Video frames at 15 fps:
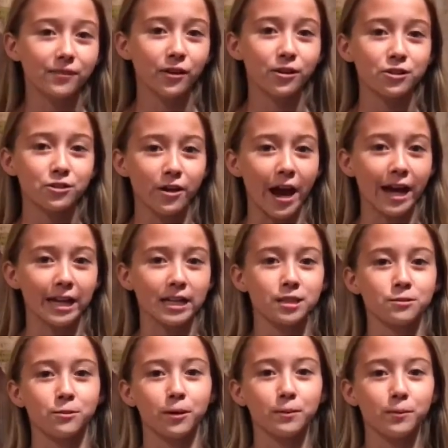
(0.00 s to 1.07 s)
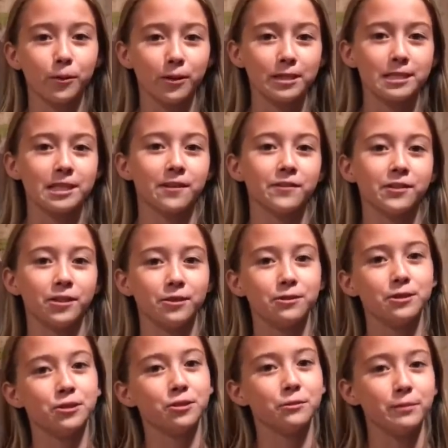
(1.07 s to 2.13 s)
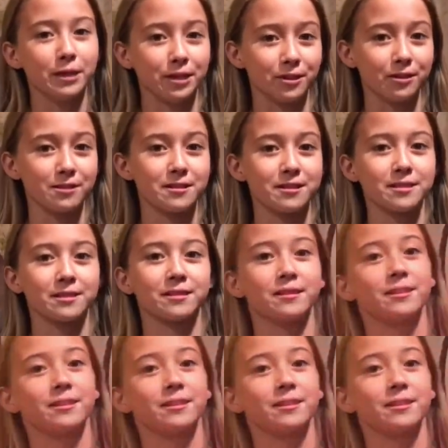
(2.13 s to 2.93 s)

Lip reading: of our track is 1.702 meters.